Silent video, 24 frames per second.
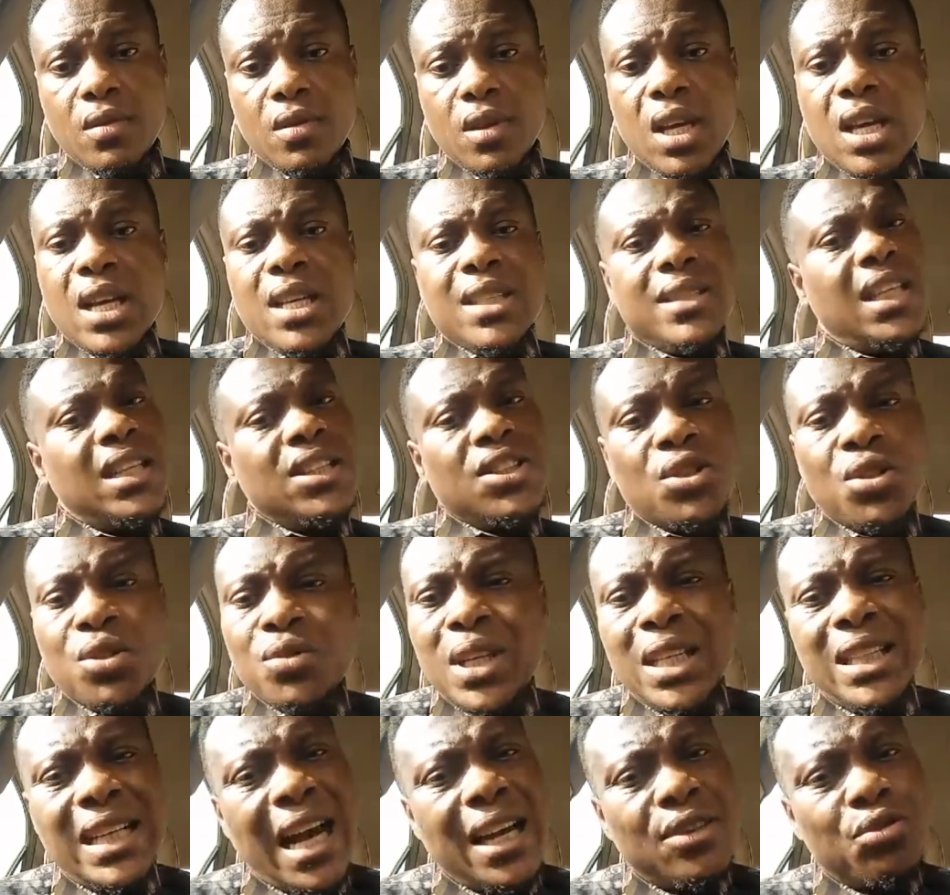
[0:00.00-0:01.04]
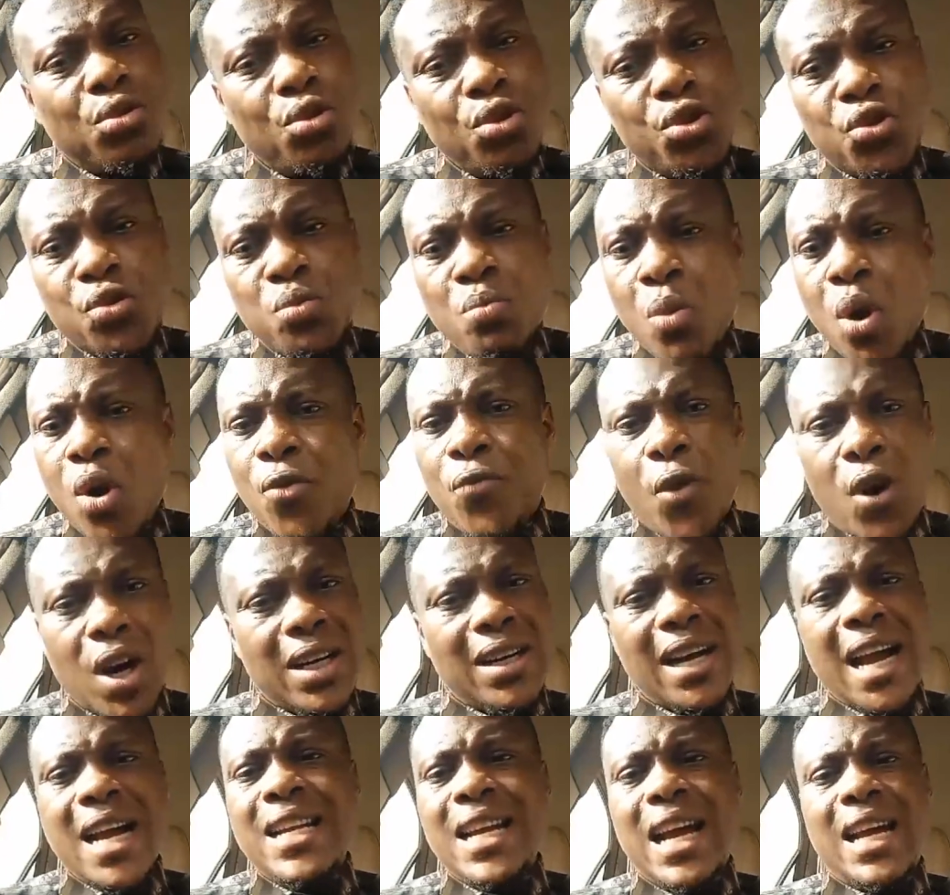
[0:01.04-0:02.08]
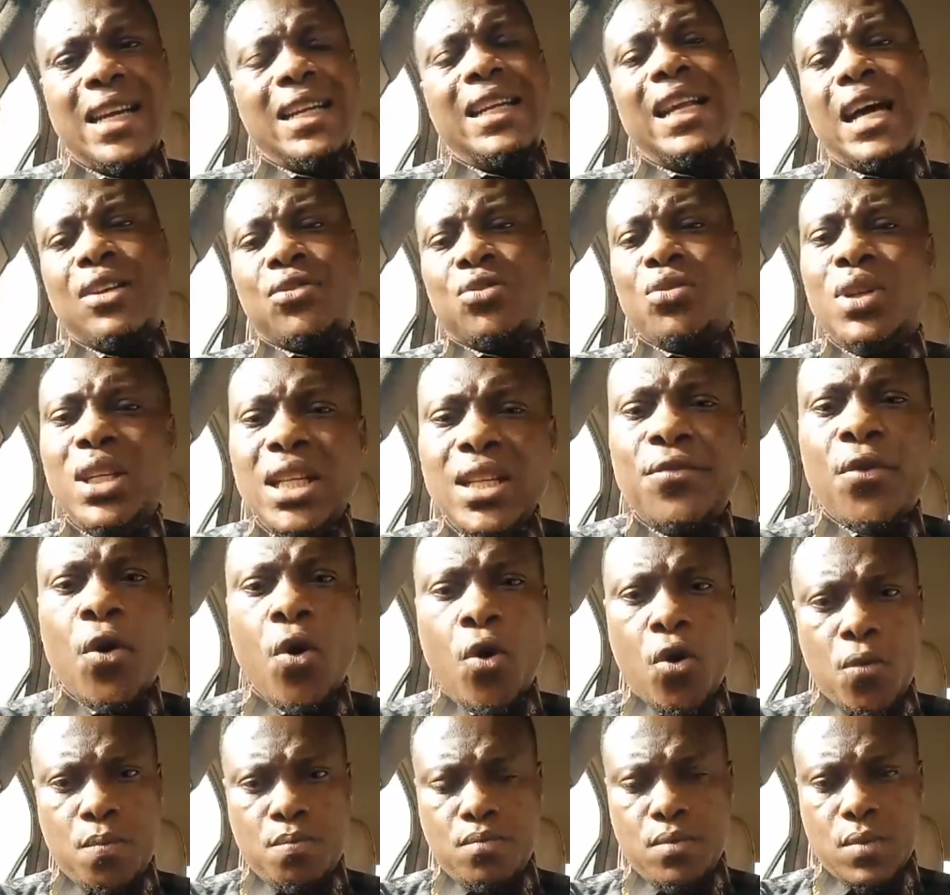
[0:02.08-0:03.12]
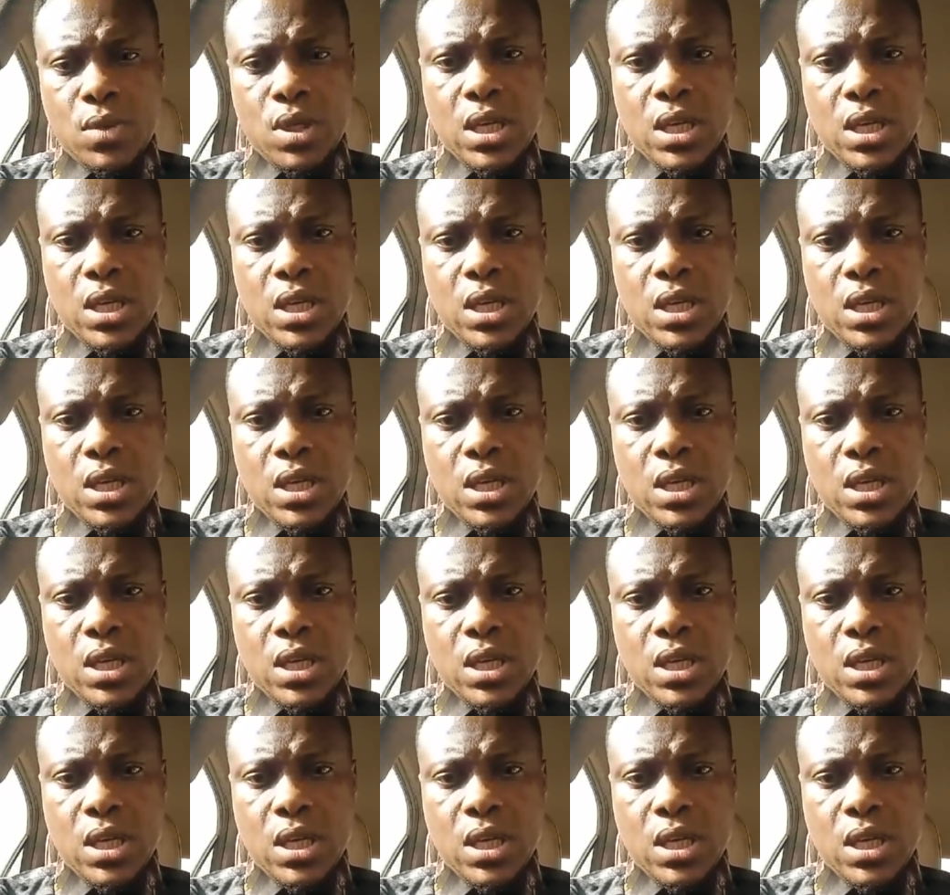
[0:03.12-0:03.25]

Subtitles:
These children are too small for crying out loud to leave home.